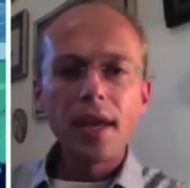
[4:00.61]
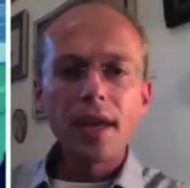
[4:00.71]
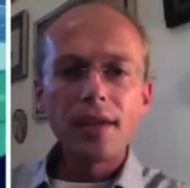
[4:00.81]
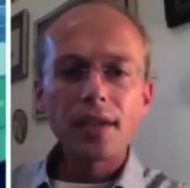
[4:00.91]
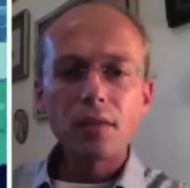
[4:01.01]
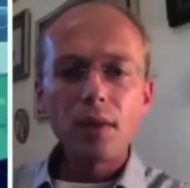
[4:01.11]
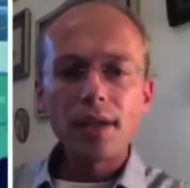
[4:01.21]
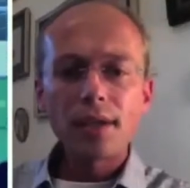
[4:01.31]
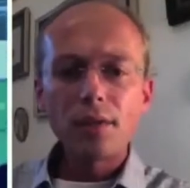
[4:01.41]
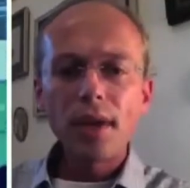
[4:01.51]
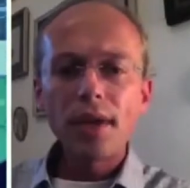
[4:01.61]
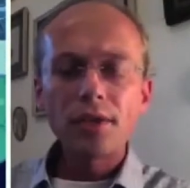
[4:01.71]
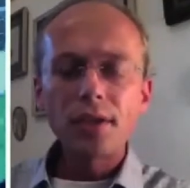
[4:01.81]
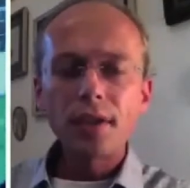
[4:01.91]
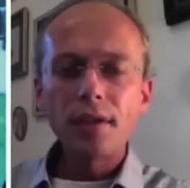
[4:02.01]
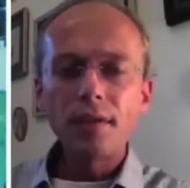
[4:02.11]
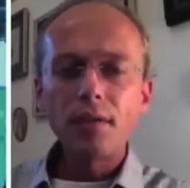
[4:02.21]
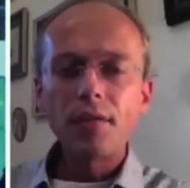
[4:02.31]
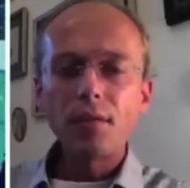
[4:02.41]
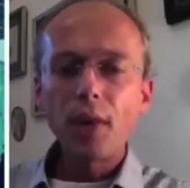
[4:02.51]
and it's quite strange.
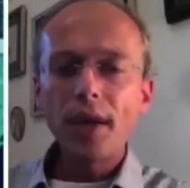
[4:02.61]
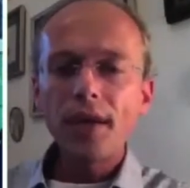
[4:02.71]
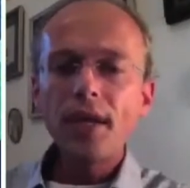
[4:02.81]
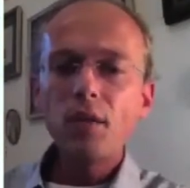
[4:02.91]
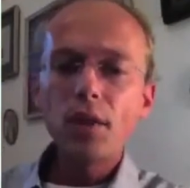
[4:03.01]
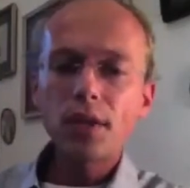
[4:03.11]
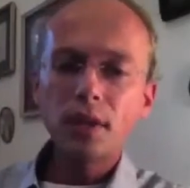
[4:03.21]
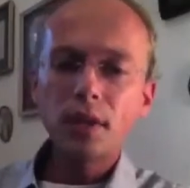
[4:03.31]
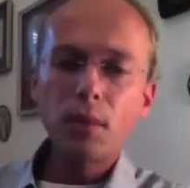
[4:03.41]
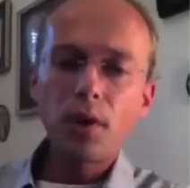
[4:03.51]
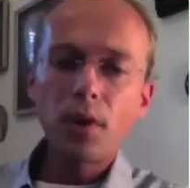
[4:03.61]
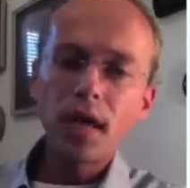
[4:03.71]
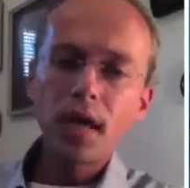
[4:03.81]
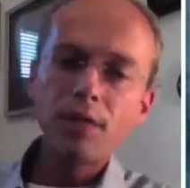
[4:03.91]
When he was aboard Air